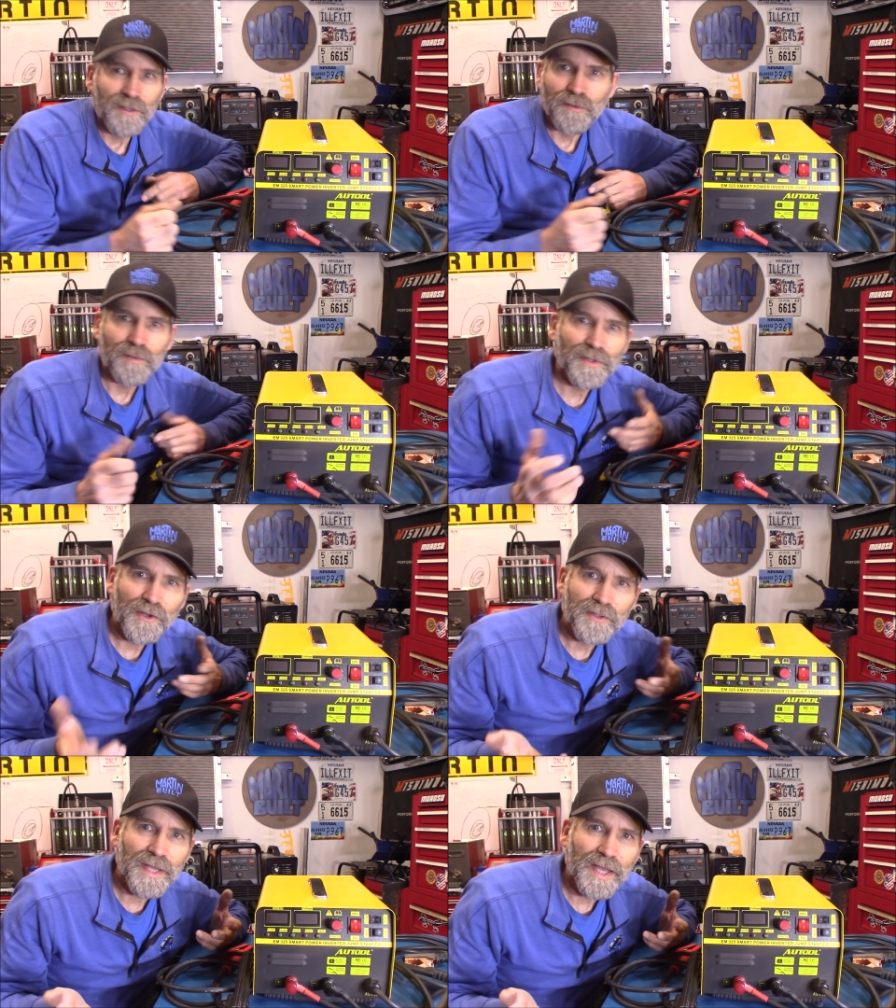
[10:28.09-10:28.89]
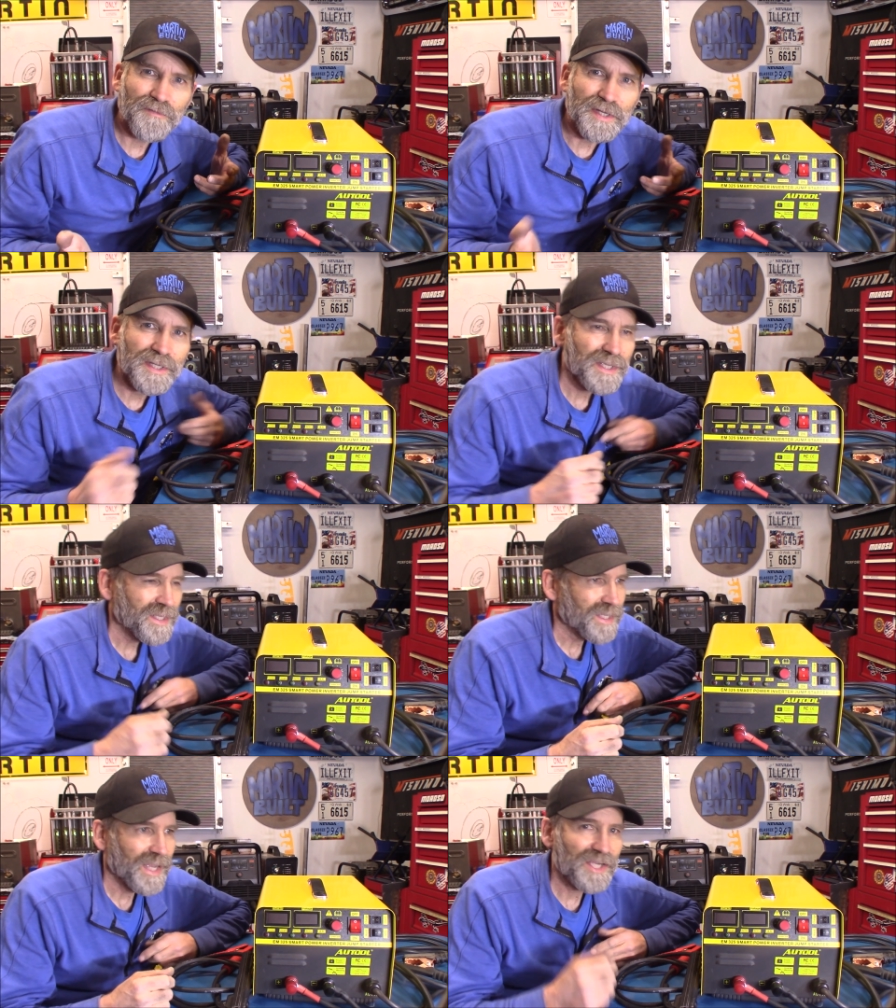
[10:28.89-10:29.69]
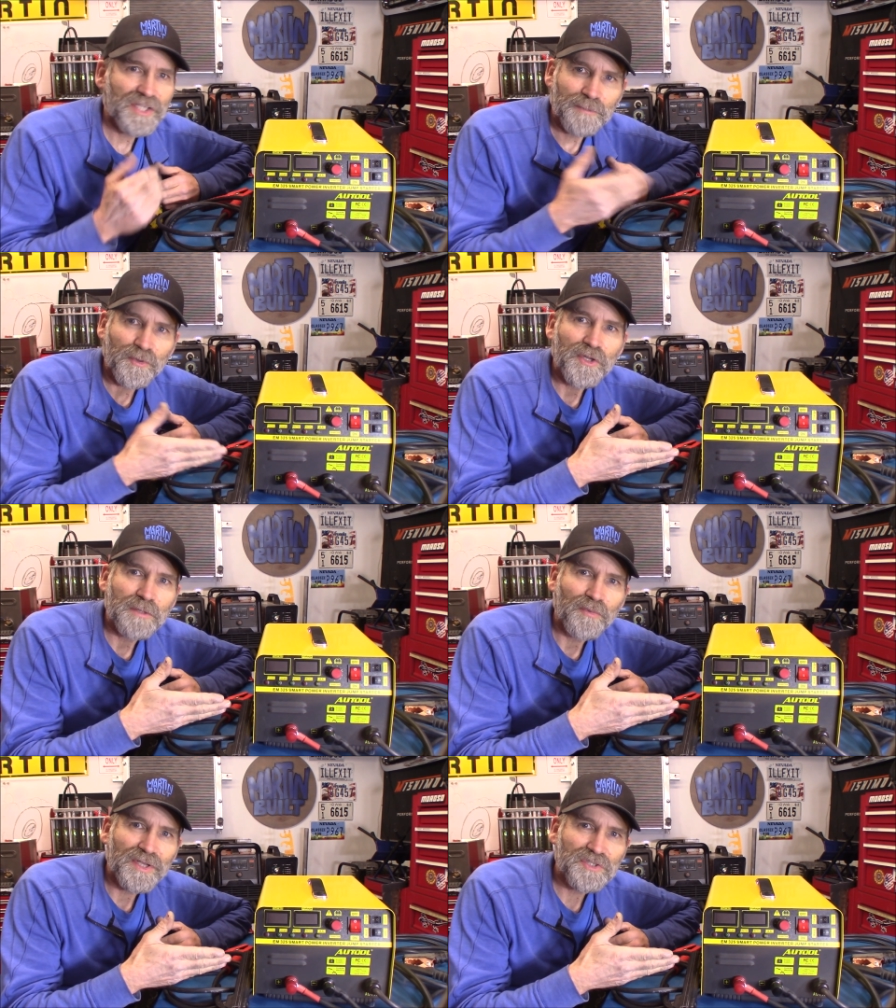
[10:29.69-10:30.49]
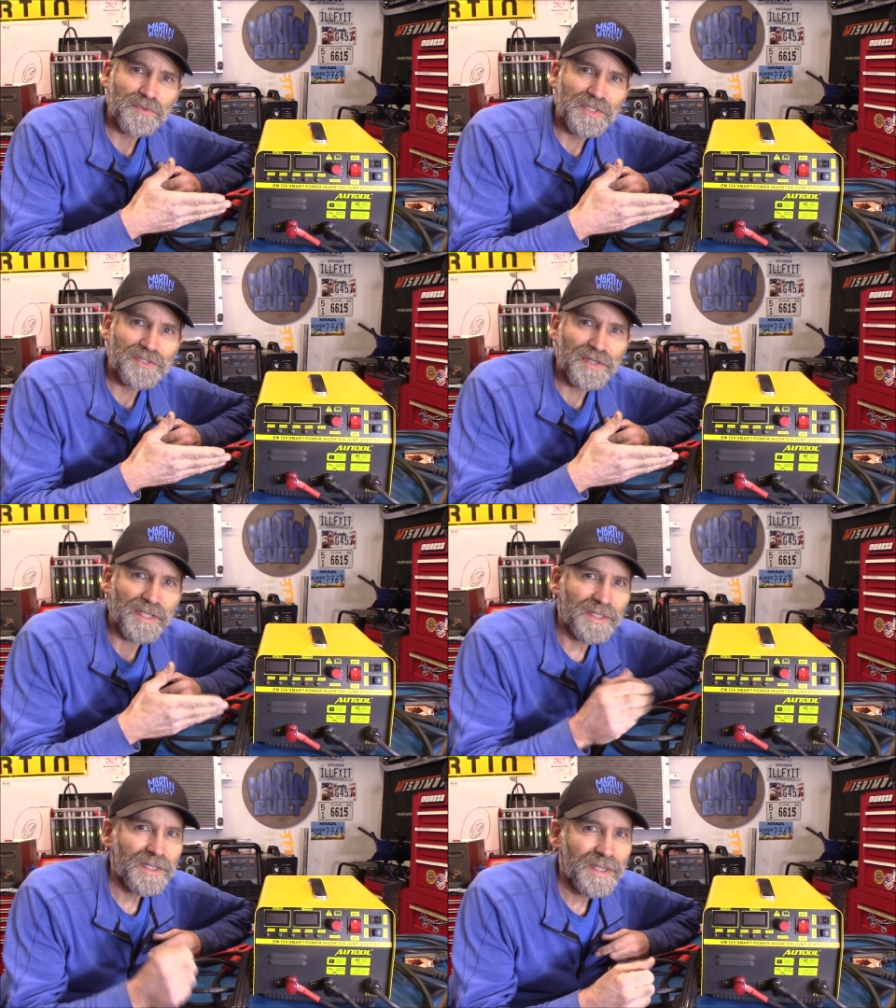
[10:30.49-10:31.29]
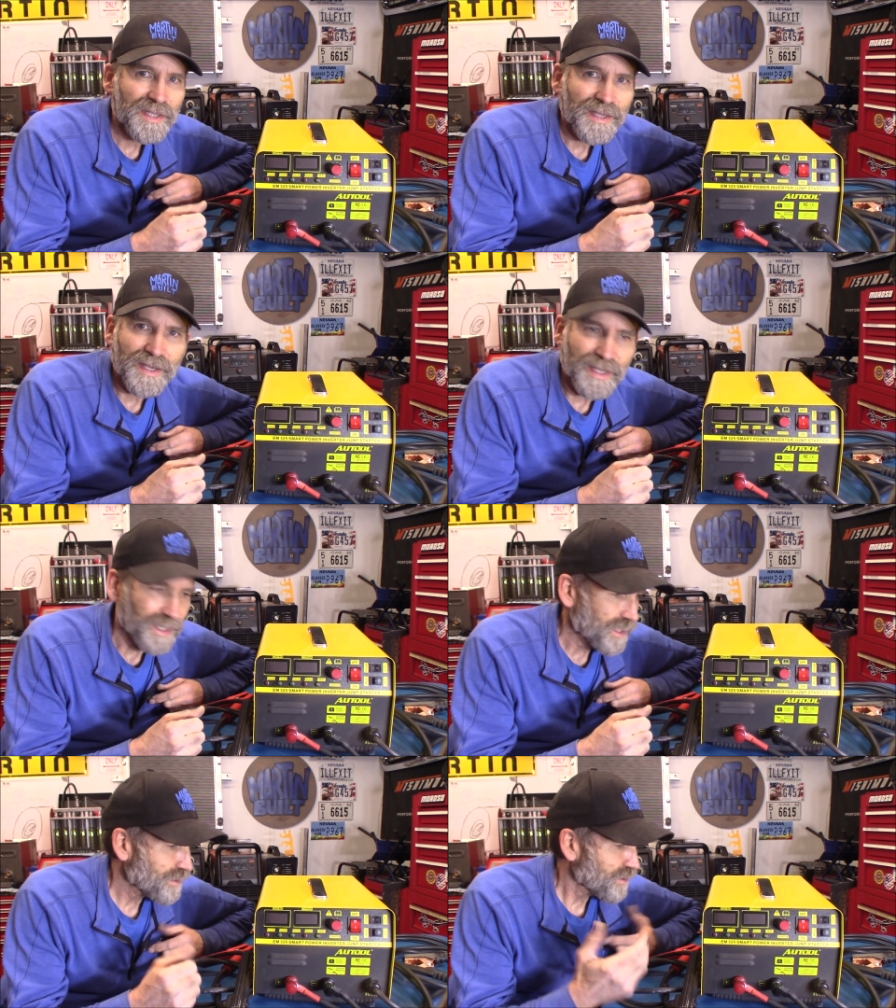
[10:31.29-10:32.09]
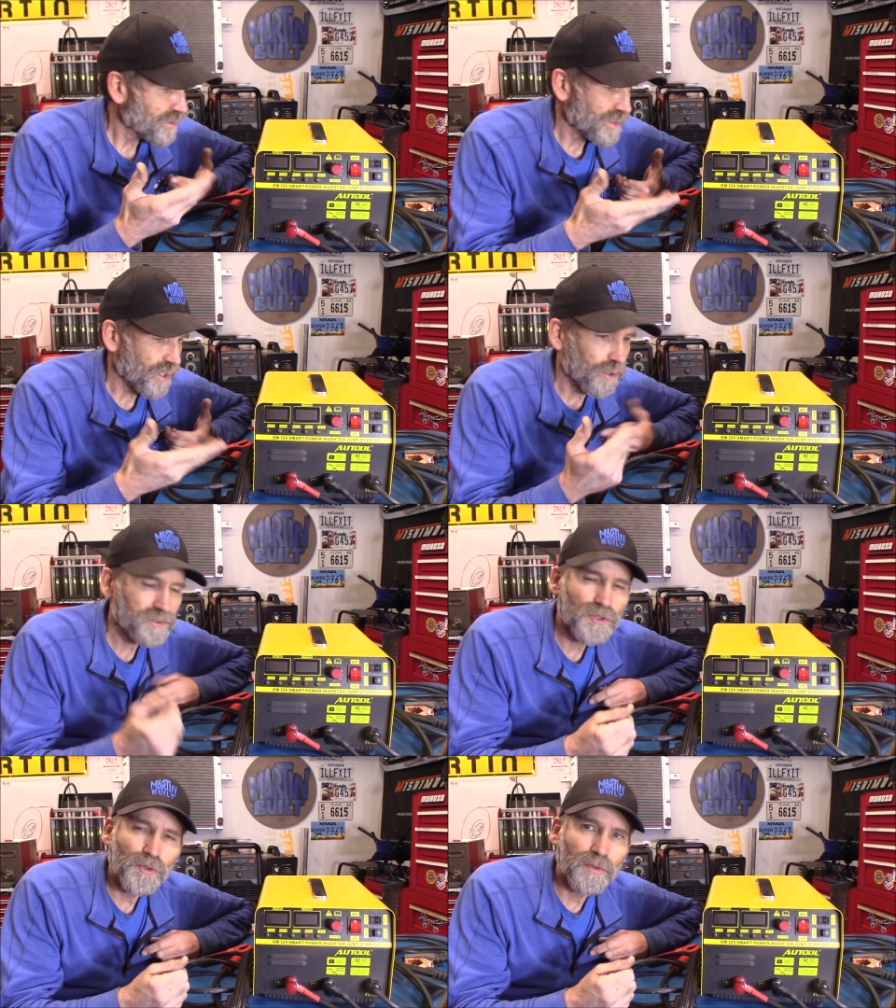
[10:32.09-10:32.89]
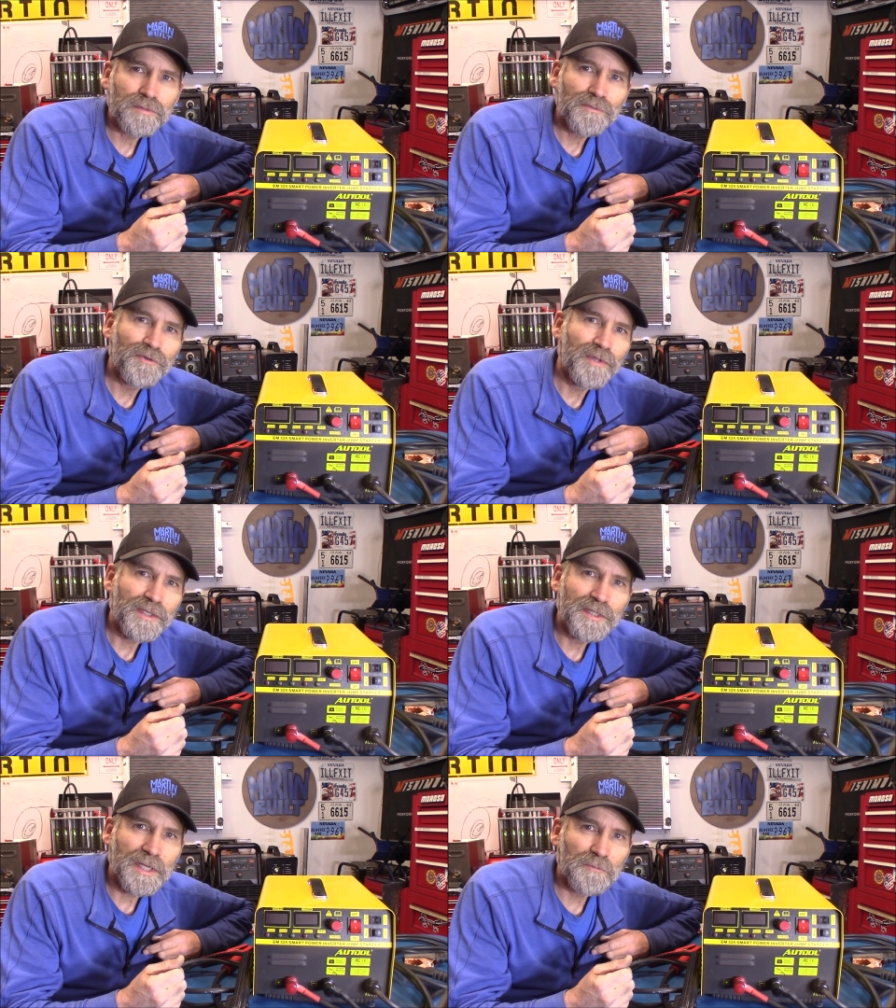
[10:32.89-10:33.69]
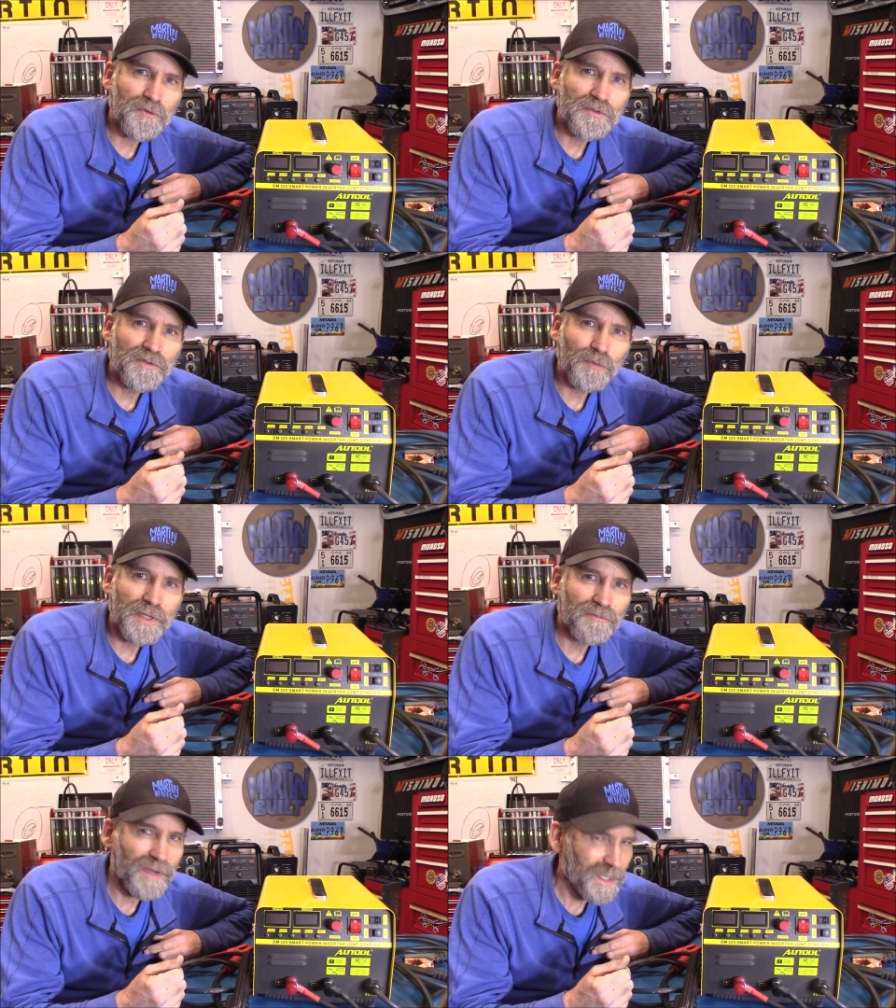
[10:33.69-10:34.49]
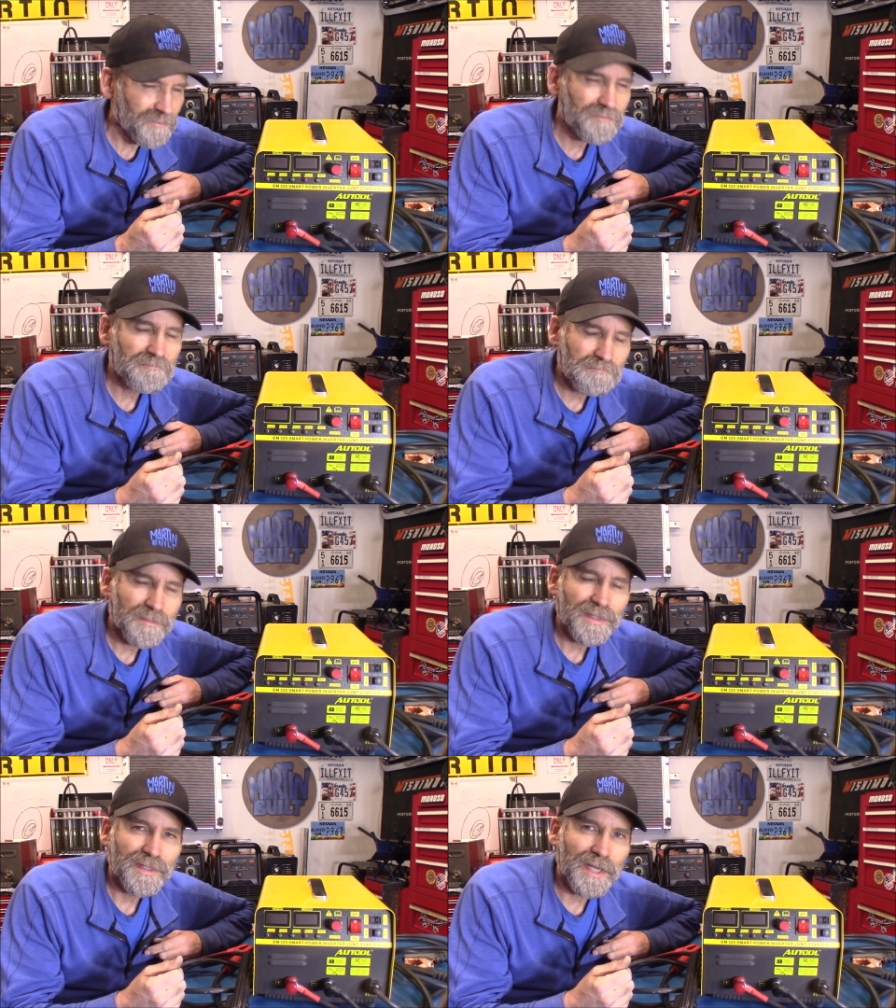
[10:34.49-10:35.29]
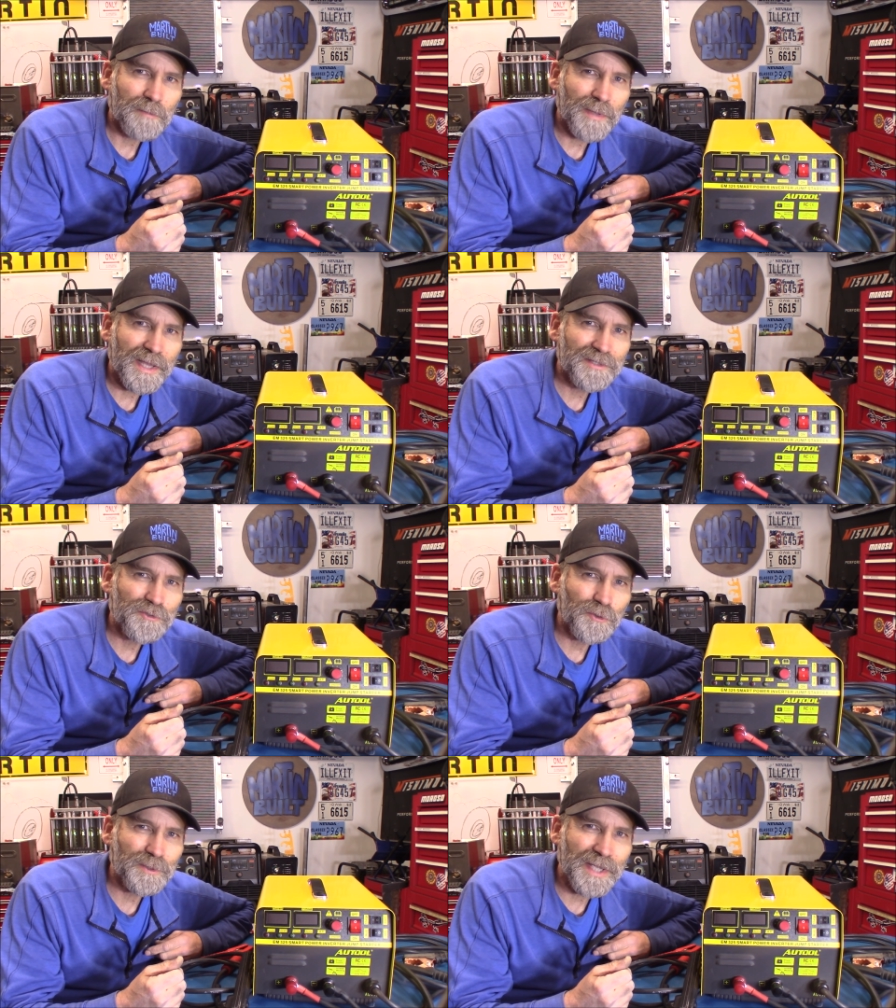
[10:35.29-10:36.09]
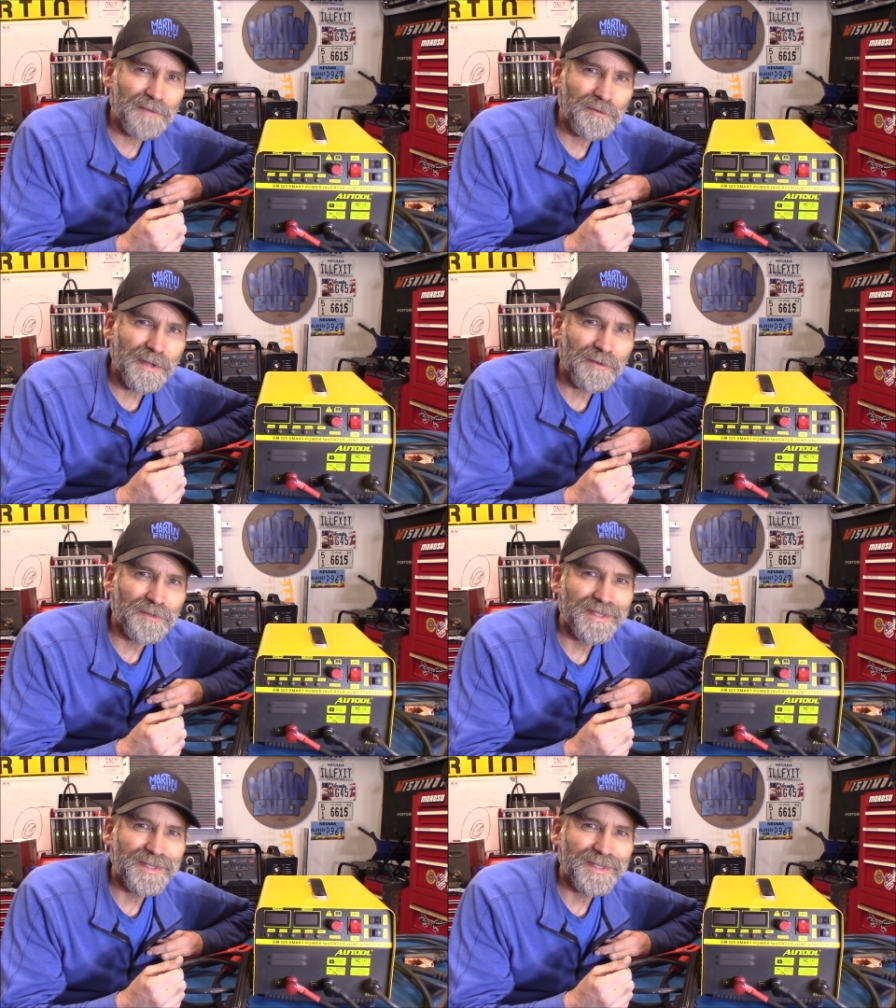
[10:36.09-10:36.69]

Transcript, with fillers: Well, there you have it. Actually, I'm pretty impressed with this thing. Uh, the Autool E M three twenty-five, not a bad tool to have around.